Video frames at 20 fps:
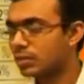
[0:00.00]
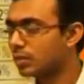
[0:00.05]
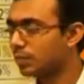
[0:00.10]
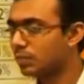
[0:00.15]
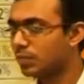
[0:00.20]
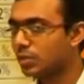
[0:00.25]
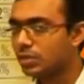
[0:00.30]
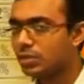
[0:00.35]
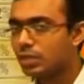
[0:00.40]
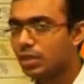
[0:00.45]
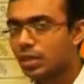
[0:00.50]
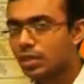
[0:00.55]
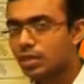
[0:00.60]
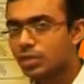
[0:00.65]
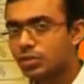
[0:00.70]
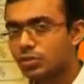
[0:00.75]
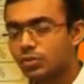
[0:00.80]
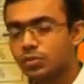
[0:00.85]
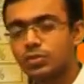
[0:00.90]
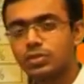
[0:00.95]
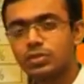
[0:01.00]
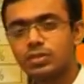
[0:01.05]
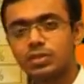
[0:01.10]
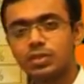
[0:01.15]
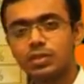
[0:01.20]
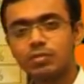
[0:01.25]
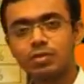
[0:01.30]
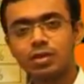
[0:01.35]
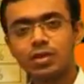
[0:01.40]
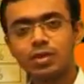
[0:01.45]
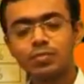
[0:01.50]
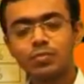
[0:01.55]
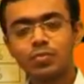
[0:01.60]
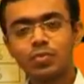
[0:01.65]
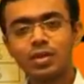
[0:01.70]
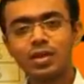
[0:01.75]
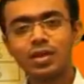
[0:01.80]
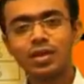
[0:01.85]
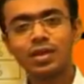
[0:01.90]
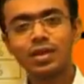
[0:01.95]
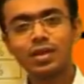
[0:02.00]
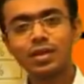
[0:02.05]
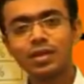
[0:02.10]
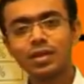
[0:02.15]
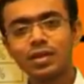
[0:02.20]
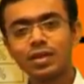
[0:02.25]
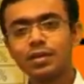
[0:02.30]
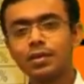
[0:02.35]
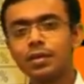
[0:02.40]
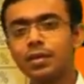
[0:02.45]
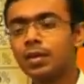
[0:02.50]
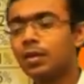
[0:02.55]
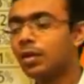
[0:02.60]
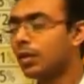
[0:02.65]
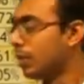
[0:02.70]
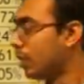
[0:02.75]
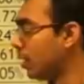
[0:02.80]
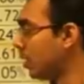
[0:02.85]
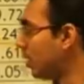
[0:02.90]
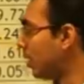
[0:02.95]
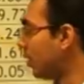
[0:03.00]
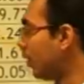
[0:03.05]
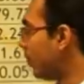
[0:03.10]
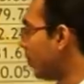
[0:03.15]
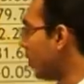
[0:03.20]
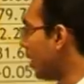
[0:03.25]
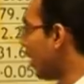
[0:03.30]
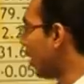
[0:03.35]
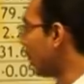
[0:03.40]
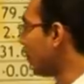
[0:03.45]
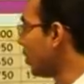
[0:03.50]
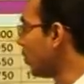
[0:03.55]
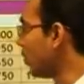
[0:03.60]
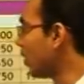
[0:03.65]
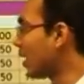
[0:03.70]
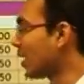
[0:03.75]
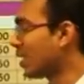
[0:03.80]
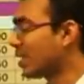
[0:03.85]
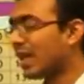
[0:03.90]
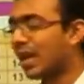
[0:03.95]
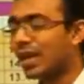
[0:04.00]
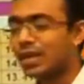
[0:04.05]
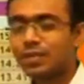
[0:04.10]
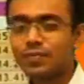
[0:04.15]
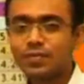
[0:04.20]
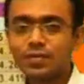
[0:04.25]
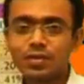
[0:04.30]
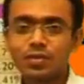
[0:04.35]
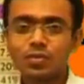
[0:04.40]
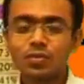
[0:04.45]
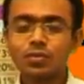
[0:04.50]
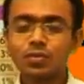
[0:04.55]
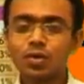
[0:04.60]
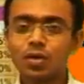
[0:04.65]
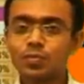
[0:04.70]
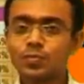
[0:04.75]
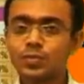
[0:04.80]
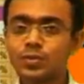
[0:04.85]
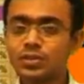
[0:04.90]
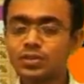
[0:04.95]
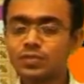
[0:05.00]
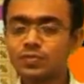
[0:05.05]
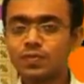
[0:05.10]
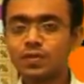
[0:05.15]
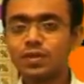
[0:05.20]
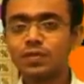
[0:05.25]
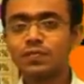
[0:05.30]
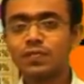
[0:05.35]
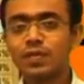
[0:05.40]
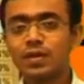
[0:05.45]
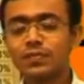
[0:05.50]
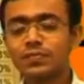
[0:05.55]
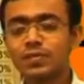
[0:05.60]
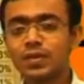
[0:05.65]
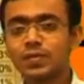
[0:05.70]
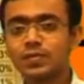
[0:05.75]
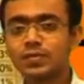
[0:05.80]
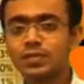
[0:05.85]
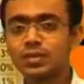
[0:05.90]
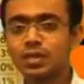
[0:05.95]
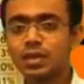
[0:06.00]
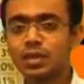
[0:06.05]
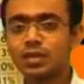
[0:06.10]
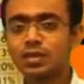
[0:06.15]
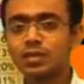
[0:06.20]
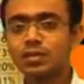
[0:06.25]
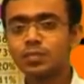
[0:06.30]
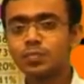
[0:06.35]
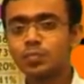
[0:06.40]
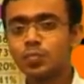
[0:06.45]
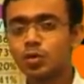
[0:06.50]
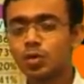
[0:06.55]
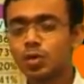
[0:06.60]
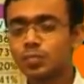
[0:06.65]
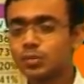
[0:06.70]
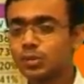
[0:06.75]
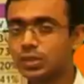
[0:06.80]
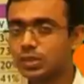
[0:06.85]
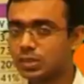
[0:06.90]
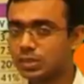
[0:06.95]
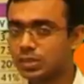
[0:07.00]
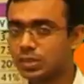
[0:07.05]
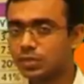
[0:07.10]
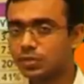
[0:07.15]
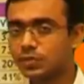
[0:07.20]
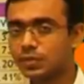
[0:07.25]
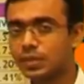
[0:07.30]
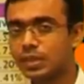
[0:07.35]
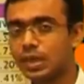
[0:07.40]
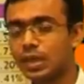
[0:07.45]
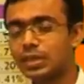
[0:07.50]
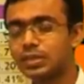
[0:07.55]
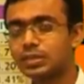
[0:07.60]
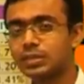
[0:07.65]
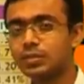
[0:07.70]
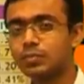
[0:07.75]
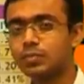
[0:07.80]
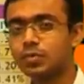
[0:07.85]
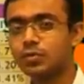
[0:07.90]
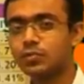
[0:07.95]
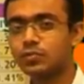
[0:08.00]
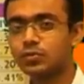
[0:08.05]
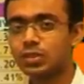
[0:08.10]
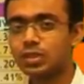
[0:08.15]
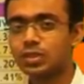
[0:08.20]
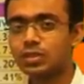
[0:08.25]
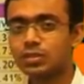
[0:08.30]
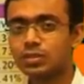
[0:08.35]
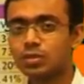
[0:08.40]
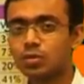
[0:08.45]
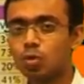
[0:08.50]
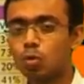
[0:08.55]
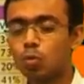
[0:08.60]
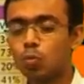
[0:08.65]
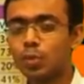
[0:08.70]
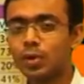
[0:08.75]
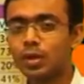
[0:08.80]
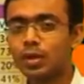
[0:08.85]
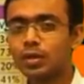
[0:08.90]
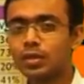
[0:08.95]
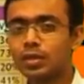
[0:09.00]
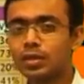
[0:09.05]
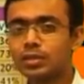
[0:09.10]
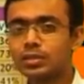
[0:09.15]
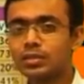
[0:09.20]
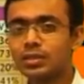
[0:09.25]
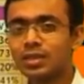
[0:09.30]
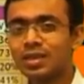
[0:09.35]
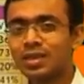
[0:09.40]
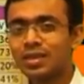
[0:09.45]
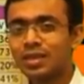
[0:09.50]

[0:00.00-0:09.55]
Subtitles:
The PCR ratio is stable at 0.99. If you have a look at the activity on the options front, 5,900 put option stands with highest number of shares in the open interest.